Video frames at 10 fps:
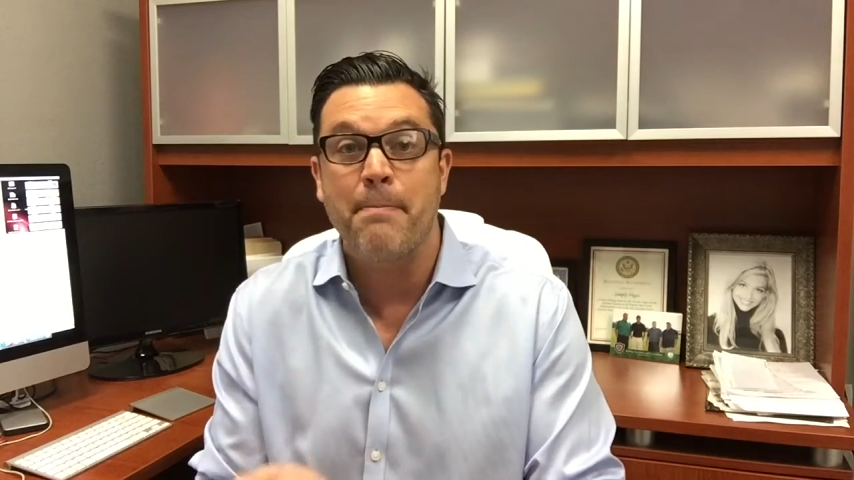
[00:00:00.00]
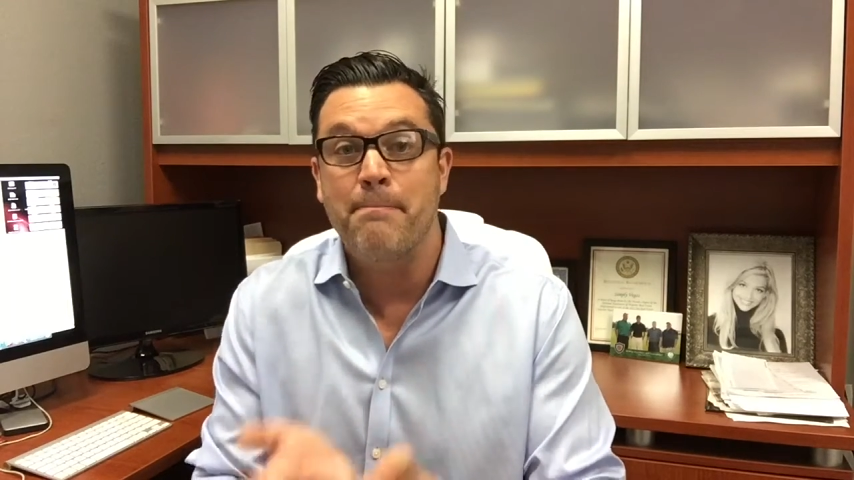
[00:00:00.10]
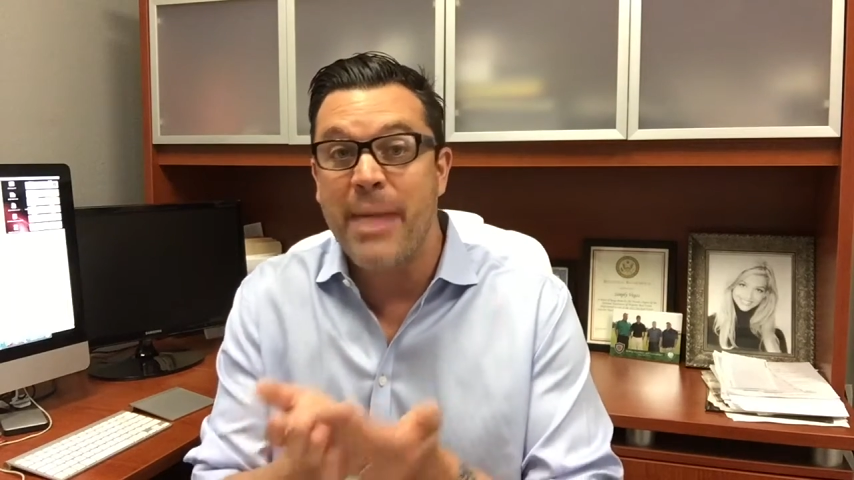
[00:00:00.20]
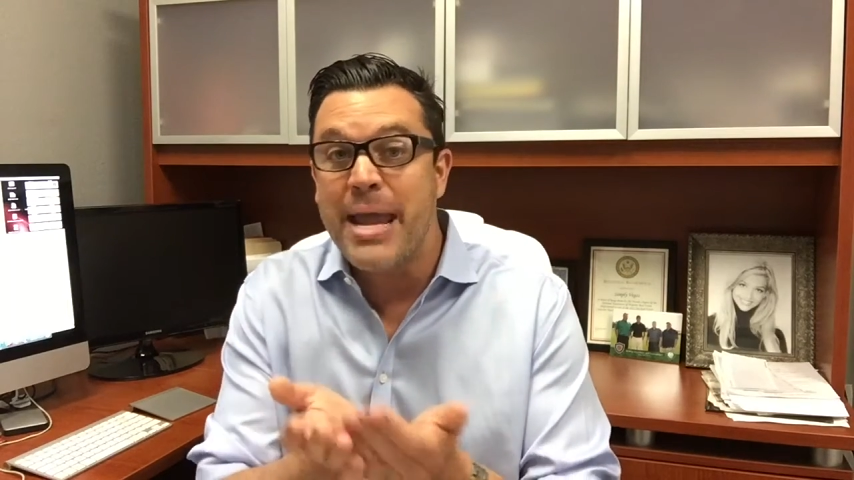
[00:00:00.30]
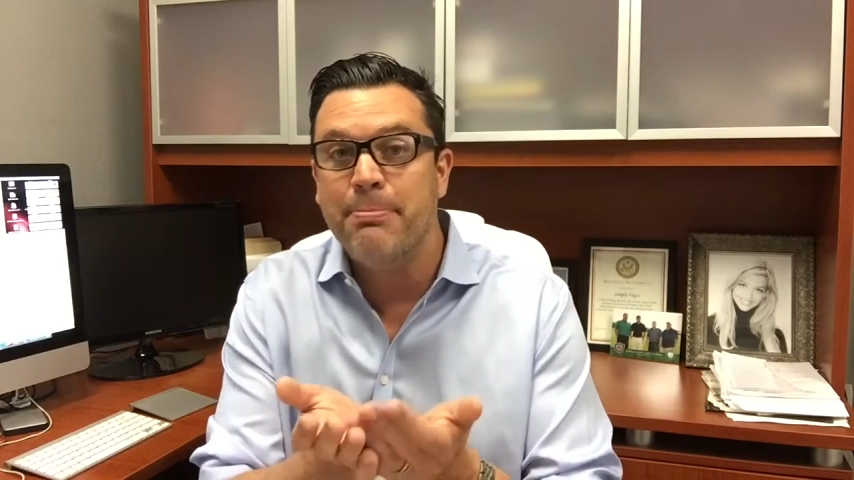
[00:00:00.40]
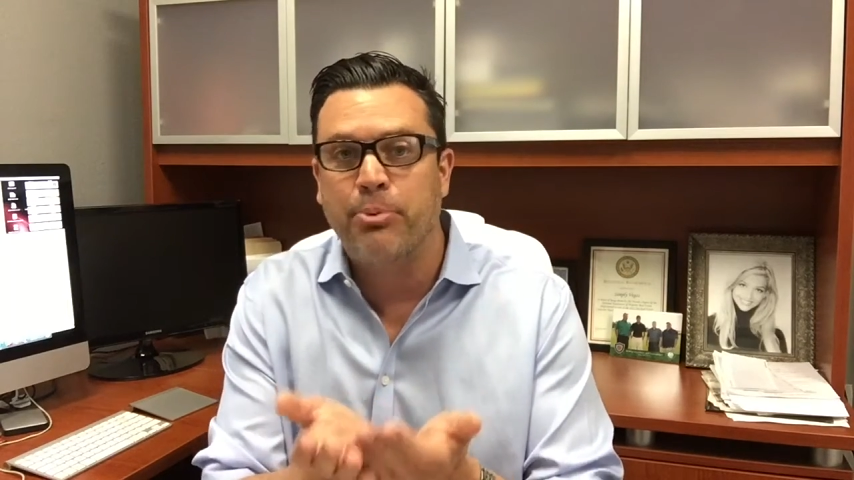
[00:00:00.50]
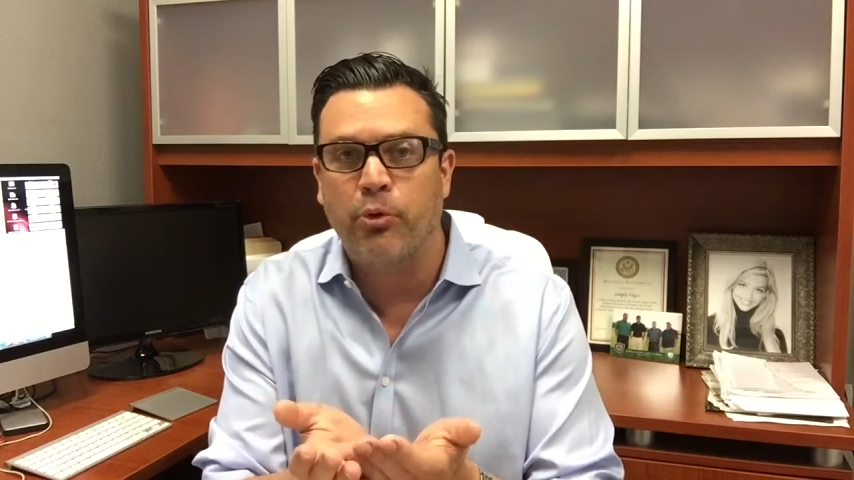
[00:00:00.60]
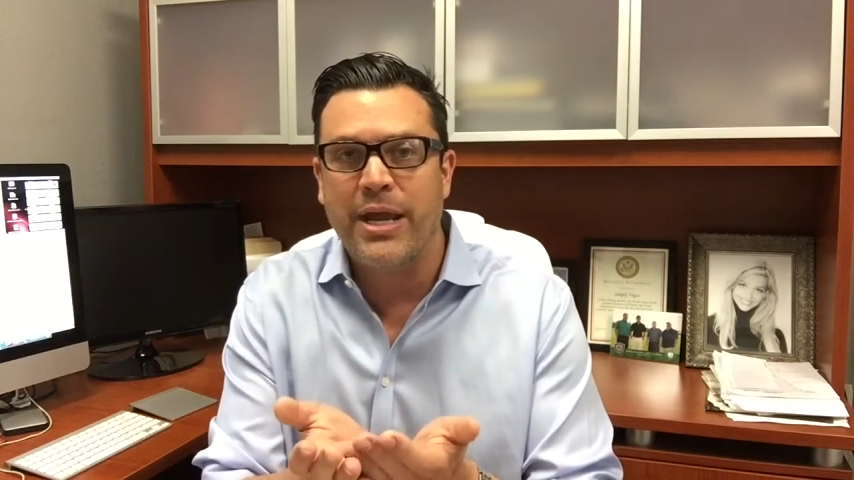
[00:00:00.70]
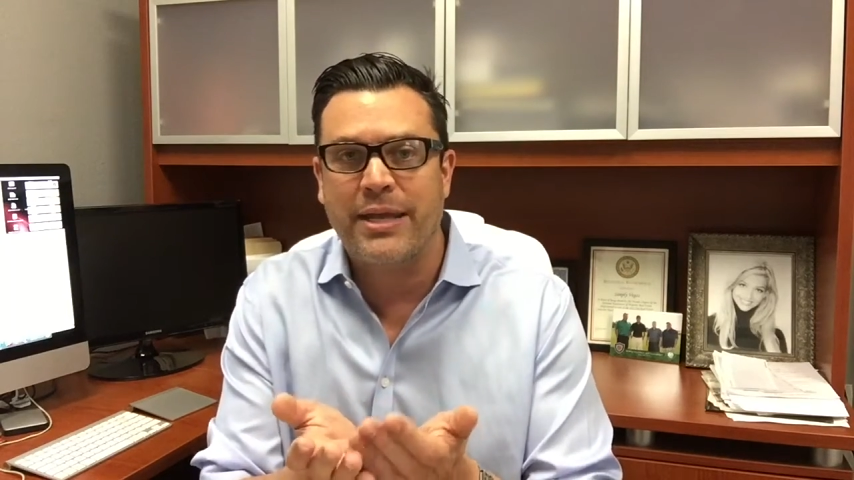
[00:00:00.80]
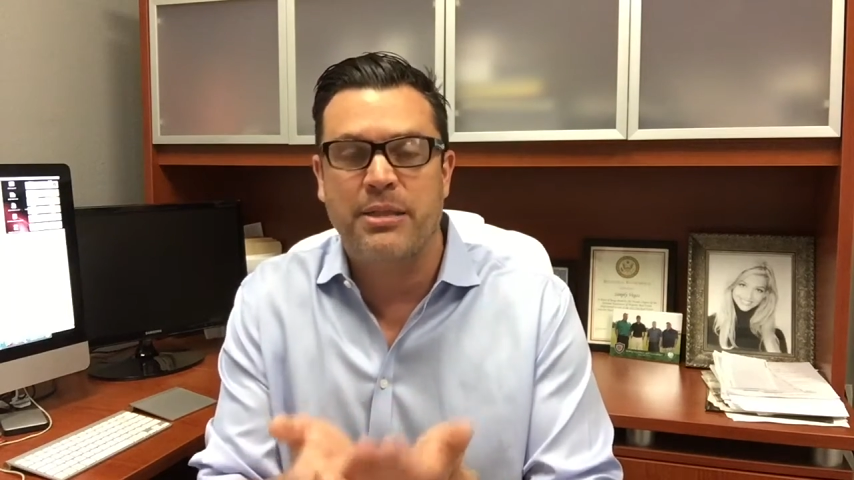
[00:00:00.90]
may
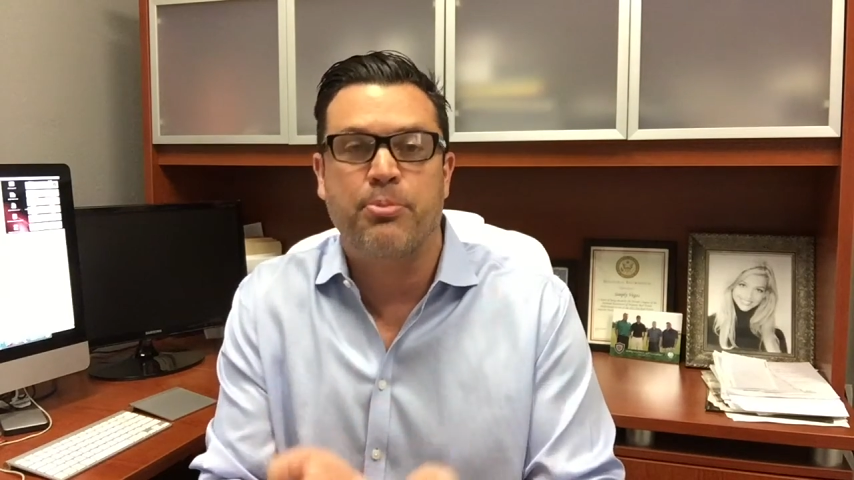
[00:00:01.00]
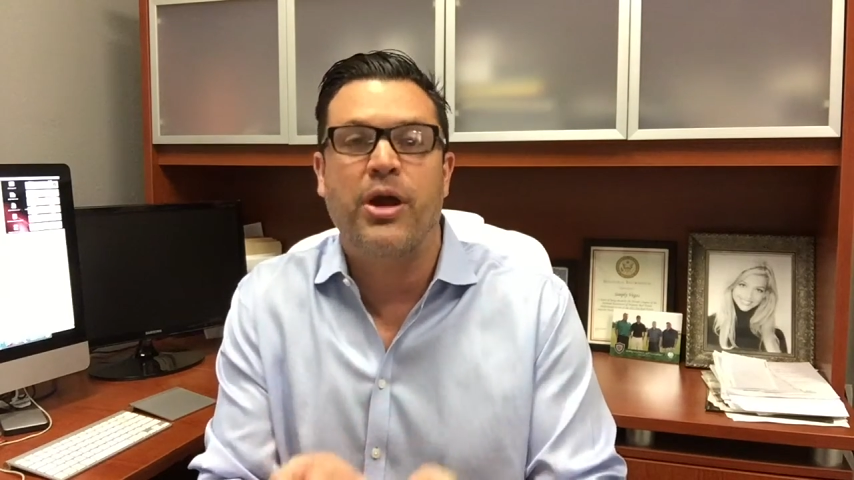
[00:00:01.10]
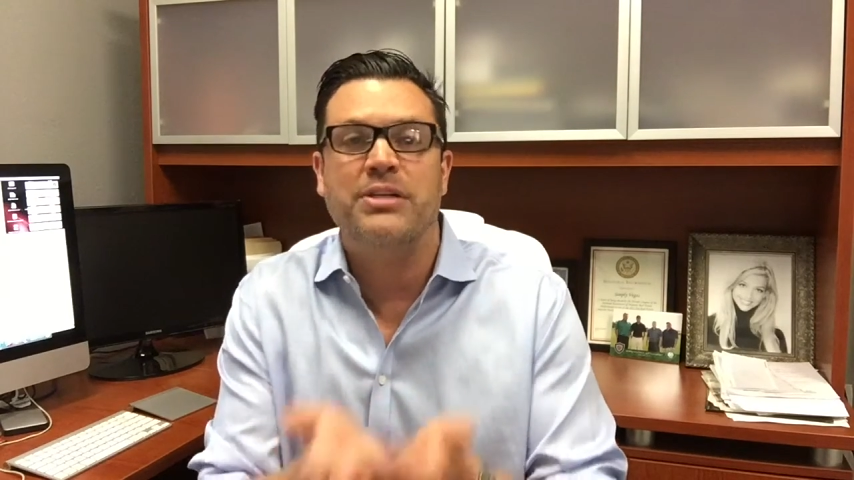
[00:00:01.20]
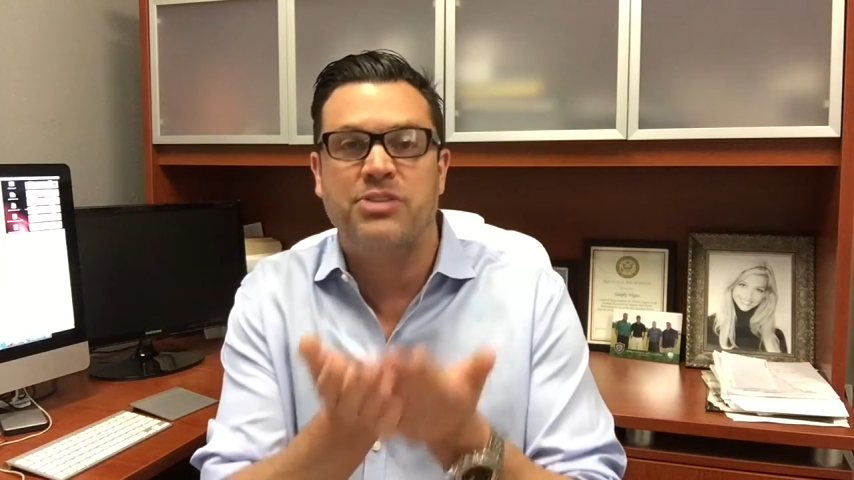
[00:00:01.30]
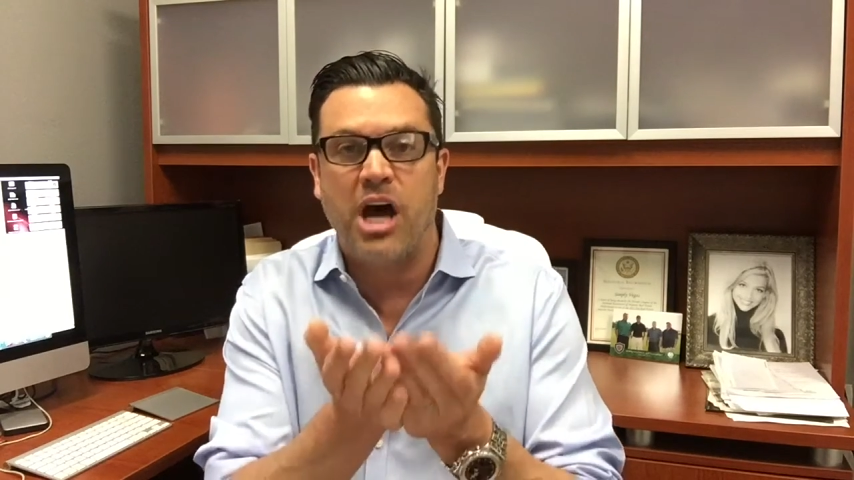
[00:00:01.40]
bring the price